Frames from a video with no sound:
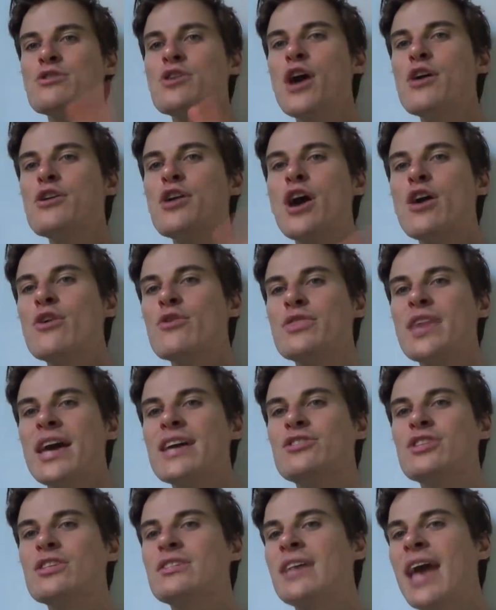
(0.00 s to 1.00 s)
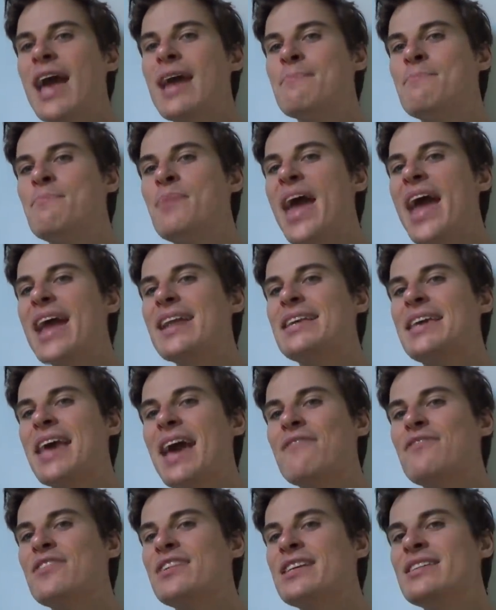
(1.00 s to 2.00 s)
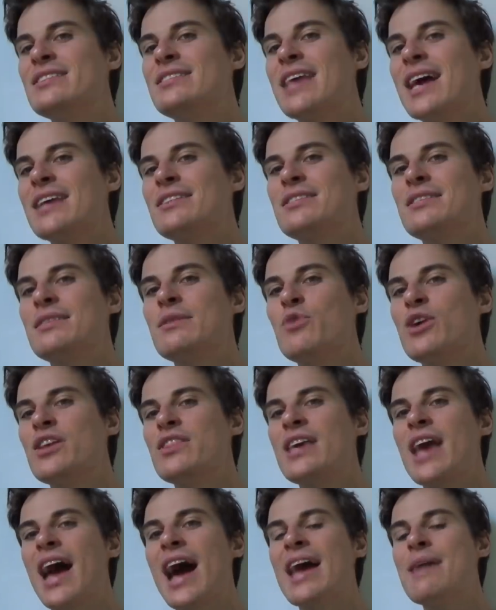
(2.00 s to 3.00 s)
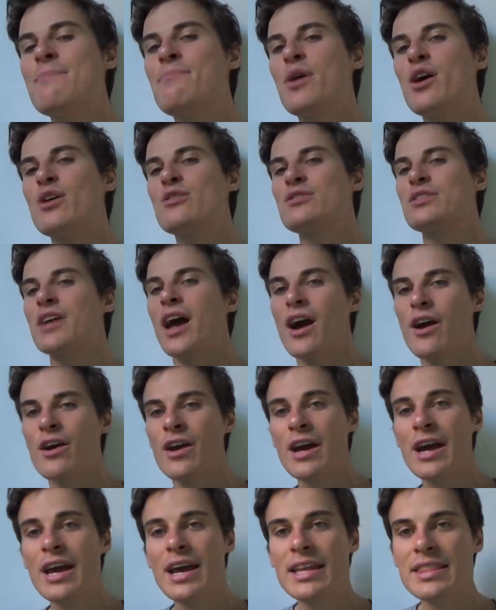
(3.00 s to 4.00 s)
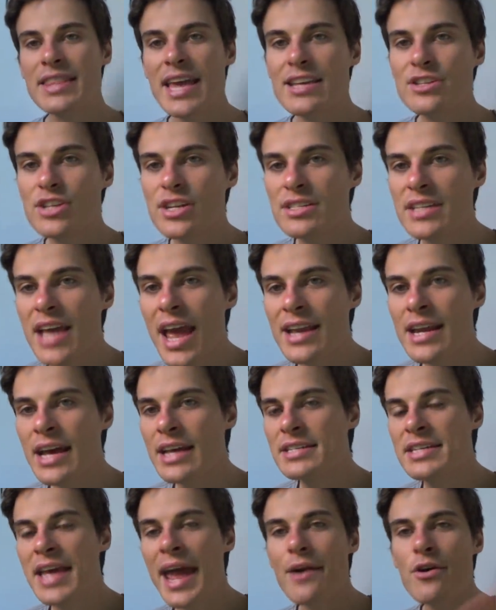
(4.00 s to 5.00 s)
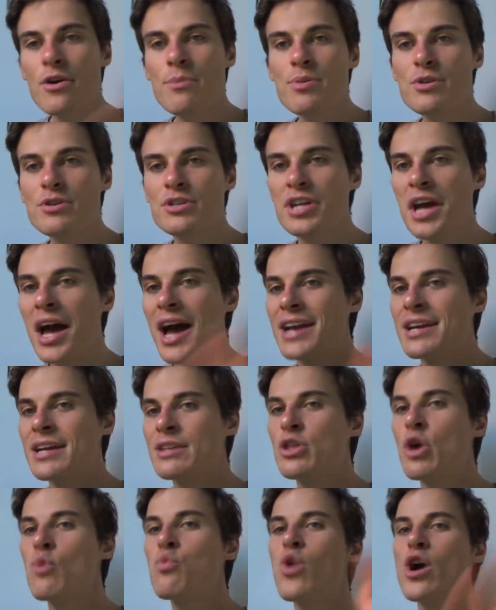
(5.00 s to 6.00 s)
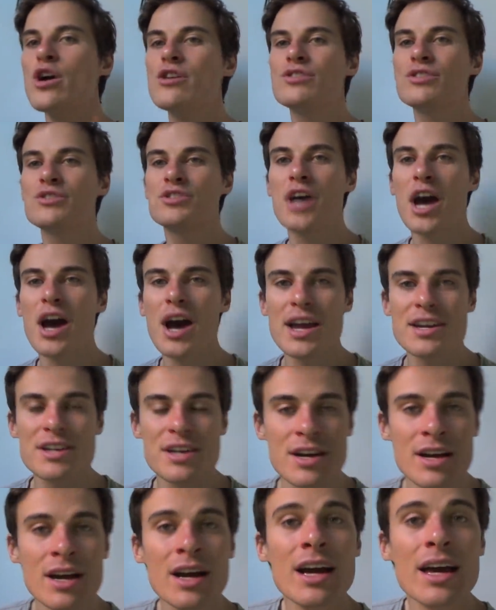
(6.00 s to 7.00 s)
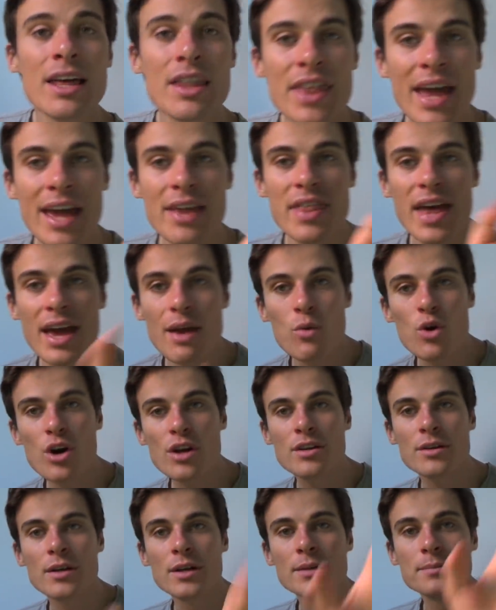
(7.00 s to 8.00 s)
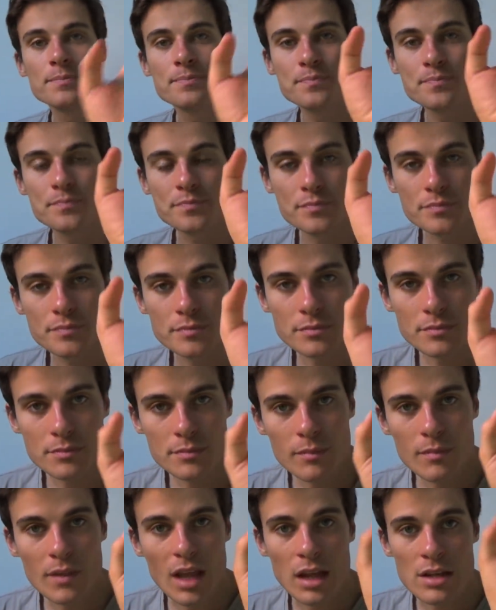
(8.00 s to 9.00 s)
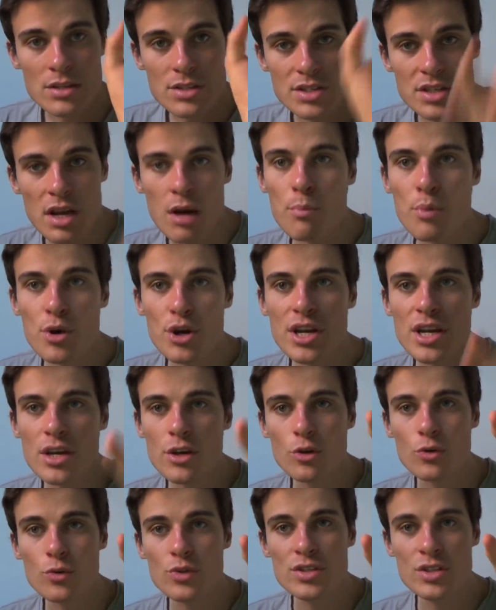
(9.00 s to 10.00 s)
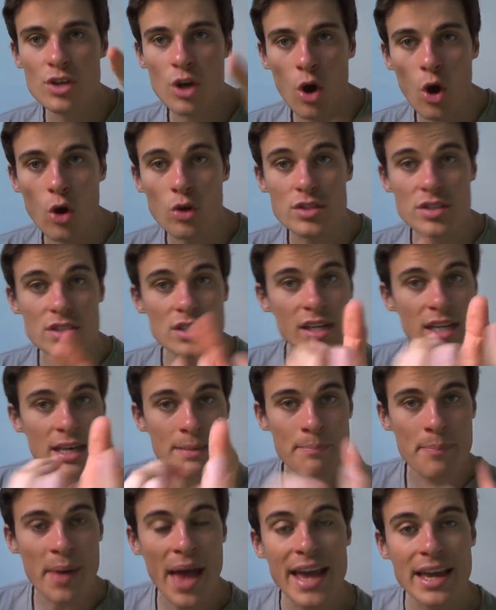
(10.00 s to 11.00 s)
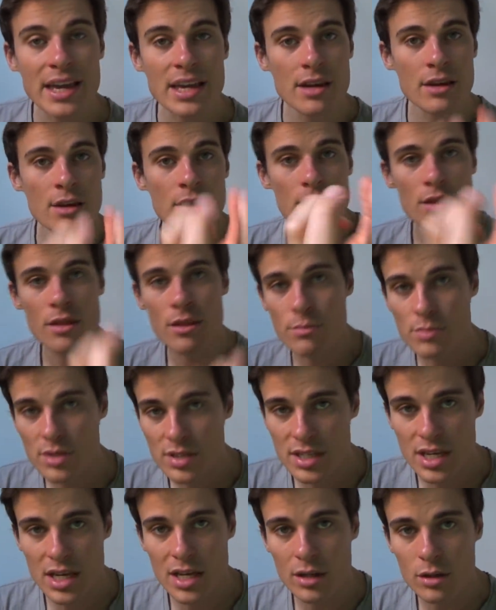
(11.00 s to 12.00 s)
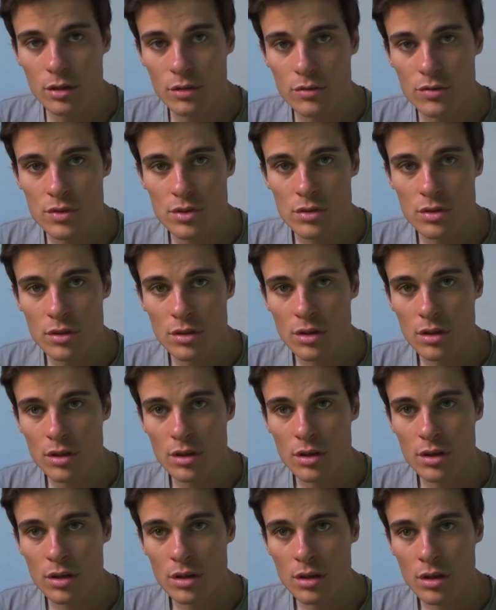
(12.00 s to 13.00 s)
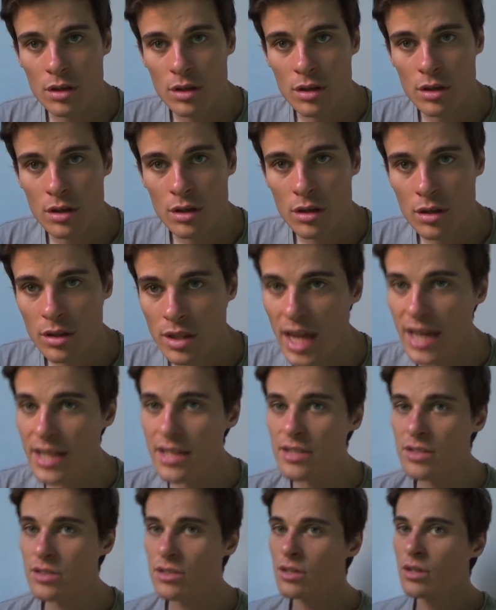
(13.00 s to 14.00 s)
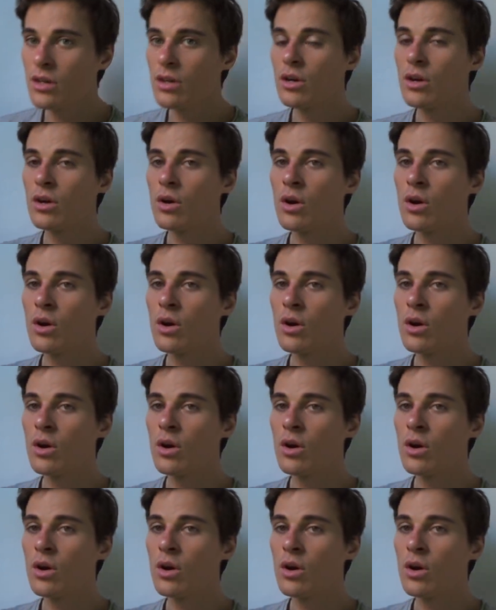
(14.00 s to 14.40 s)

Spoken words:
They just had bad cavities. That's where the eyeballs are. They just had terrible tartar. The worst tartar. They want somebody who is constantly backing themselves. That is,